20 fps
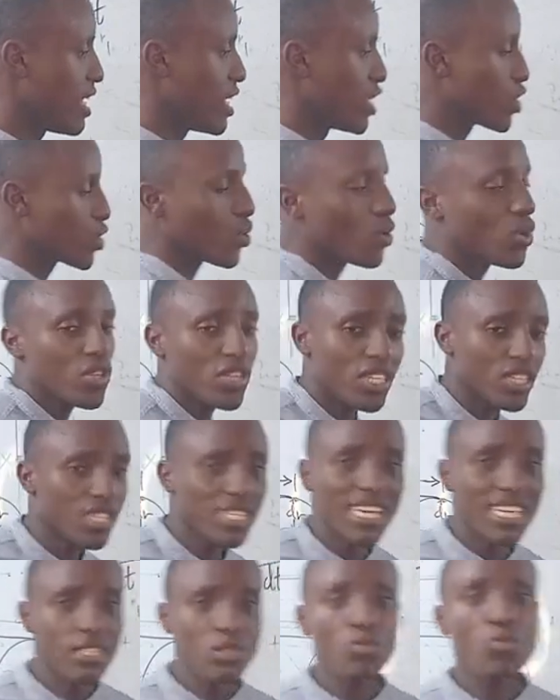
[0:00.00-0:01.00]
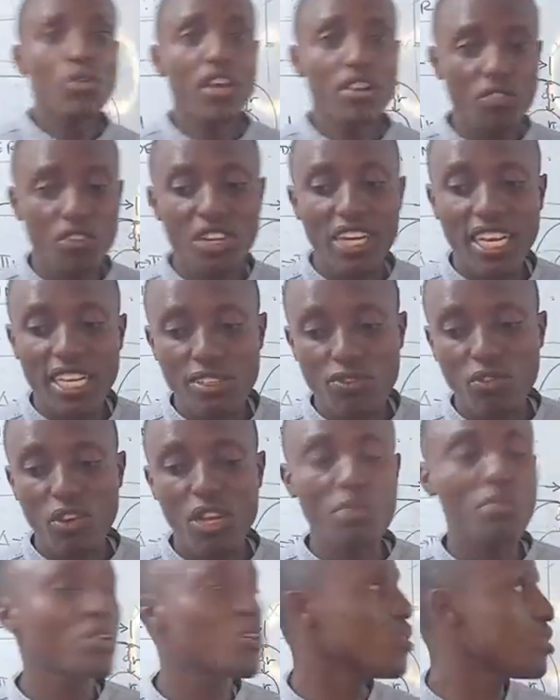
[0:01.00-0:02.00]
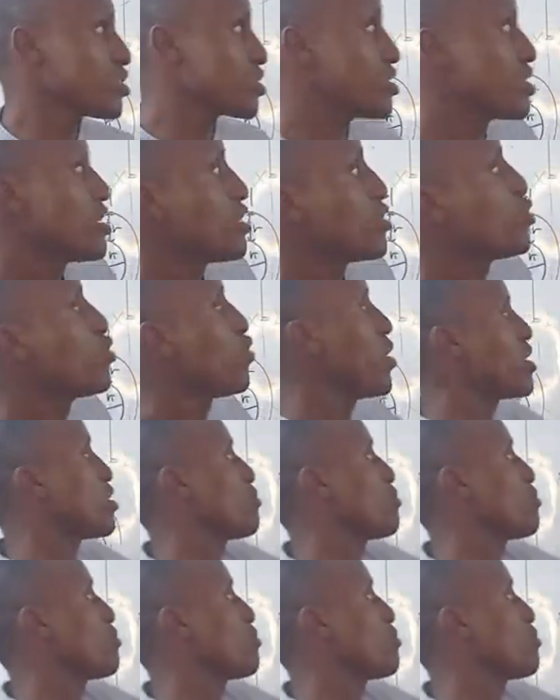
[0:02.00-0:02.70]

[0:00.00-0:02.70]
So this doesn't work for negative 1 because when you